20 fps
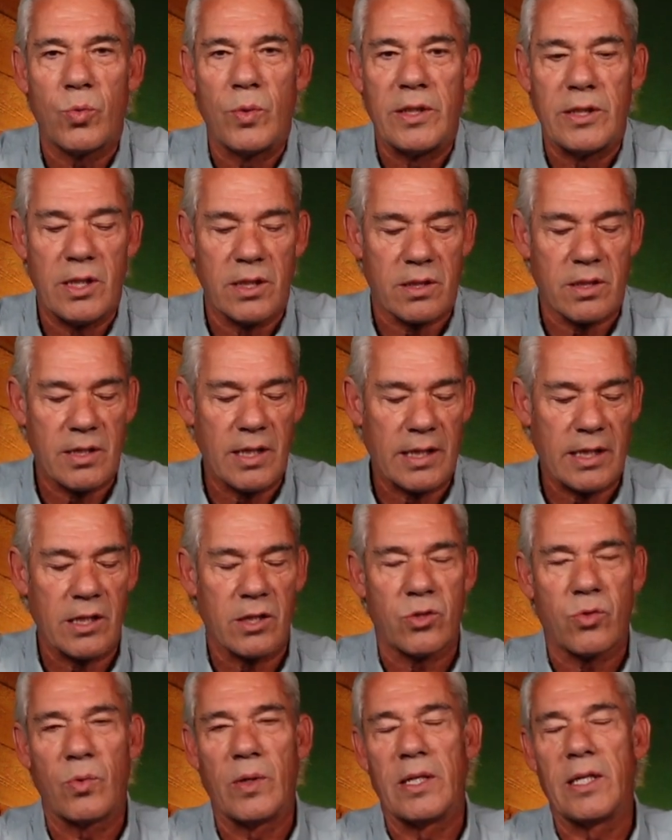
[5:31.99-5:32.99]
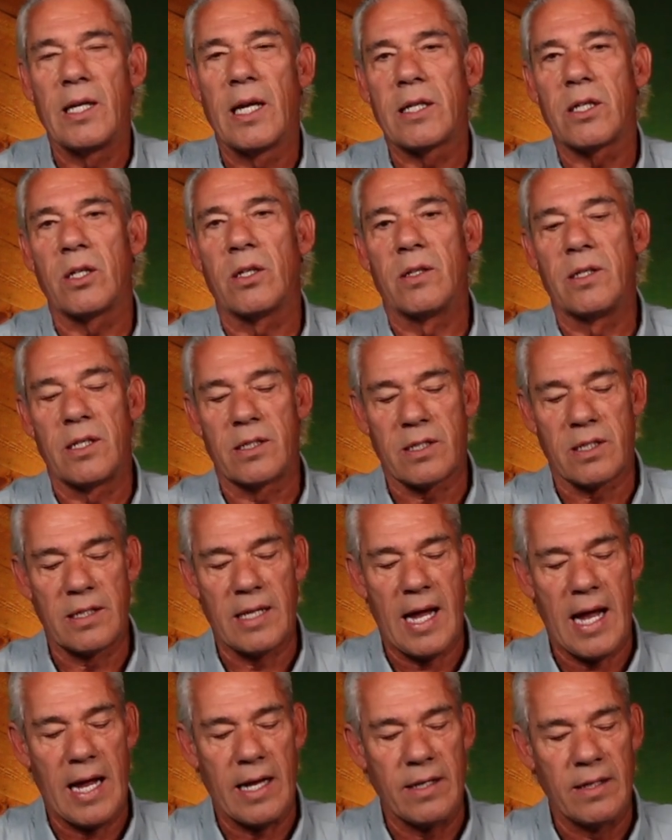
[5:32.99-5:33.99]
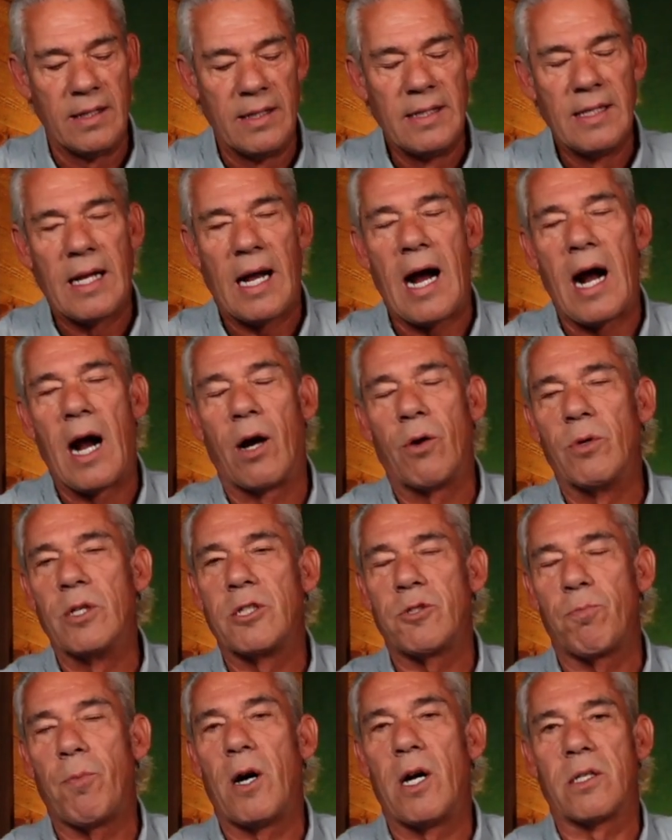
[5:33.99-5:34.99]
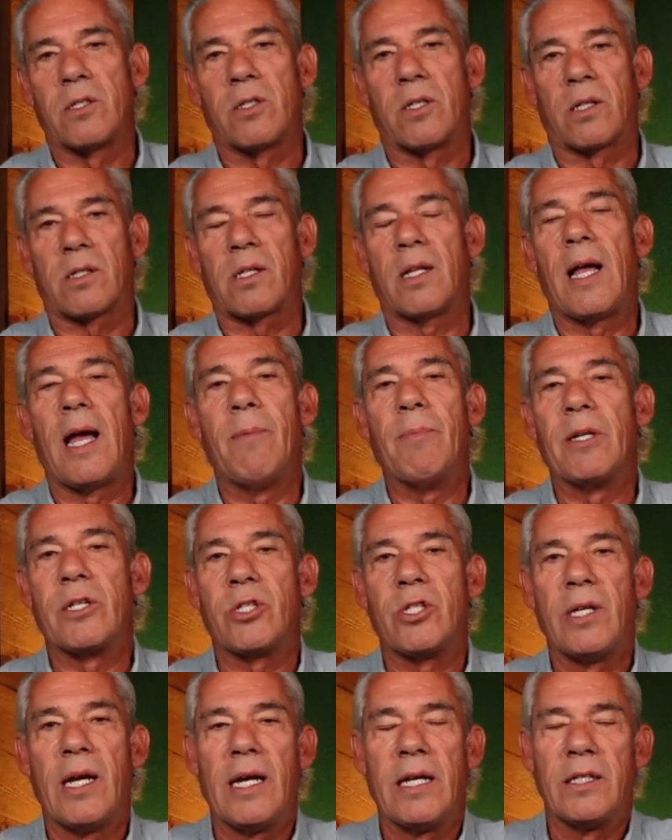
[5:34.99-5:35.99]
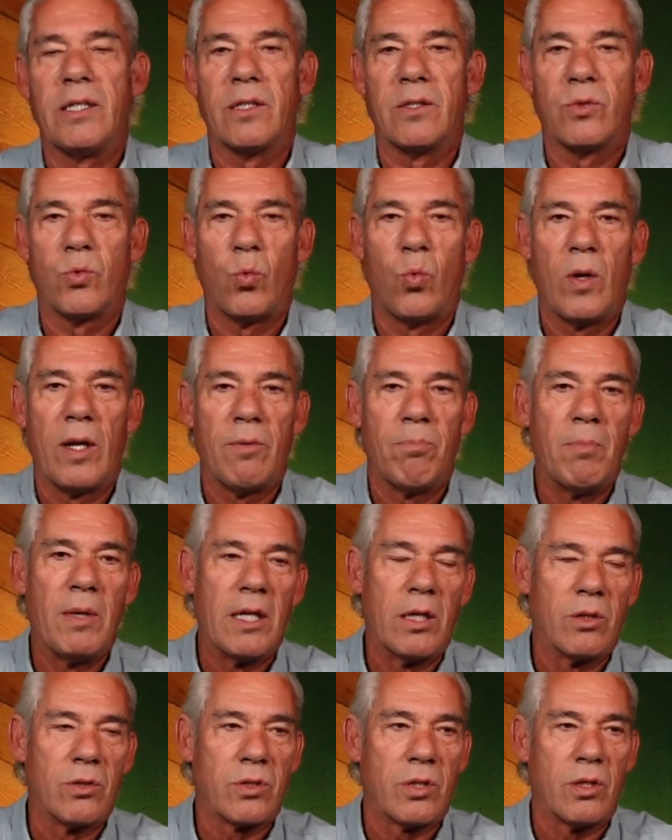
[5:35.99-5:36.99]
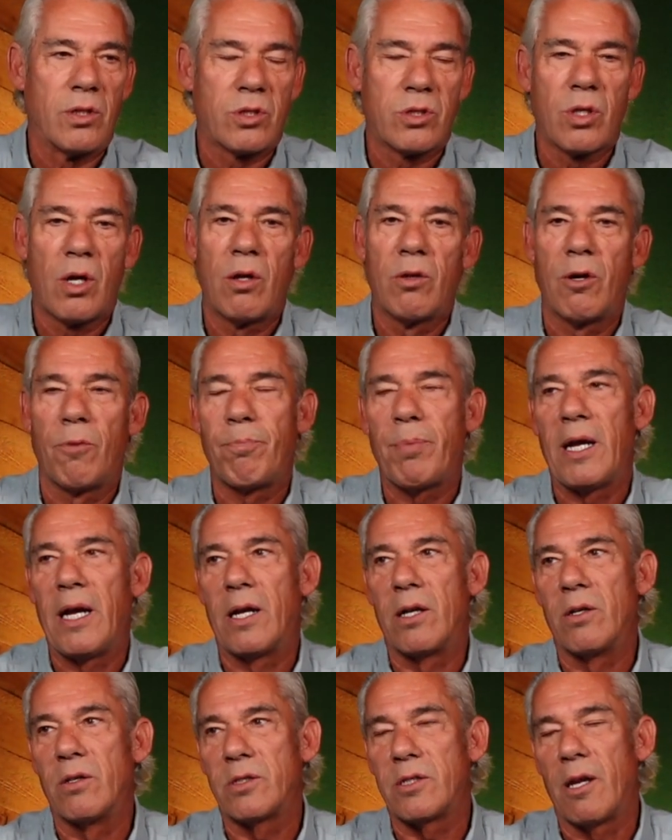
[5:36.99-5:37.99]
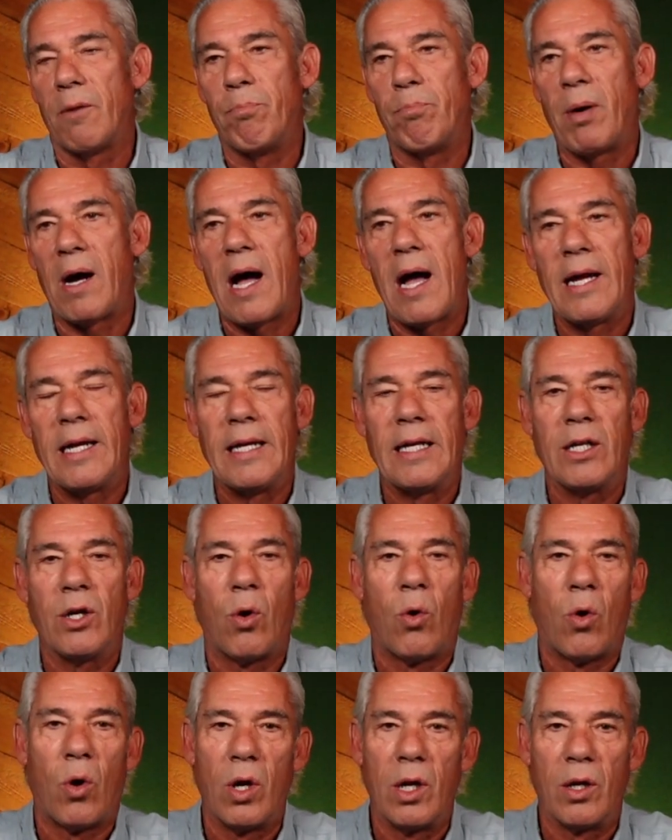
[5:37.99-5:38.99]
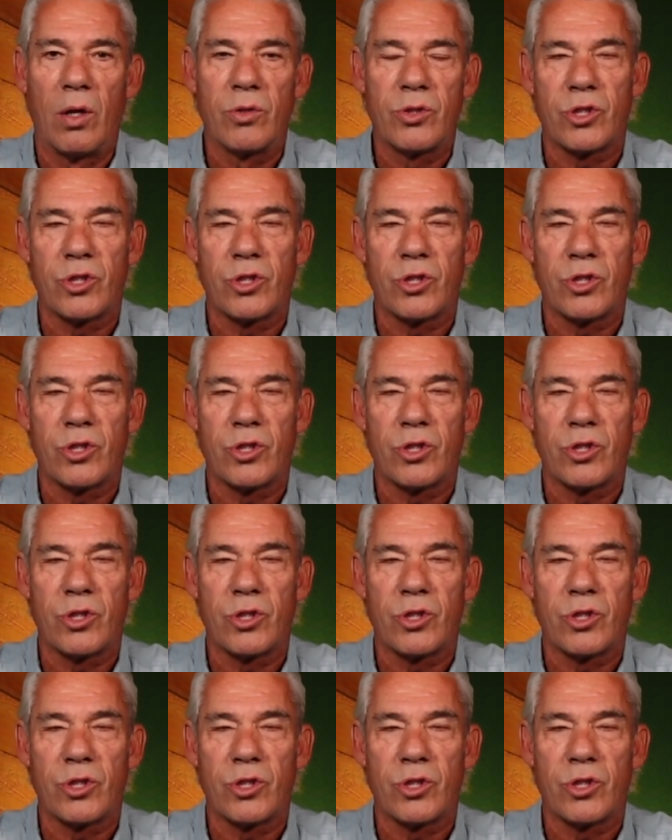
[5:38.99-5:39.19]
We just think it's ridiculous that our response to climate change is windmills and solar panels and buying oil,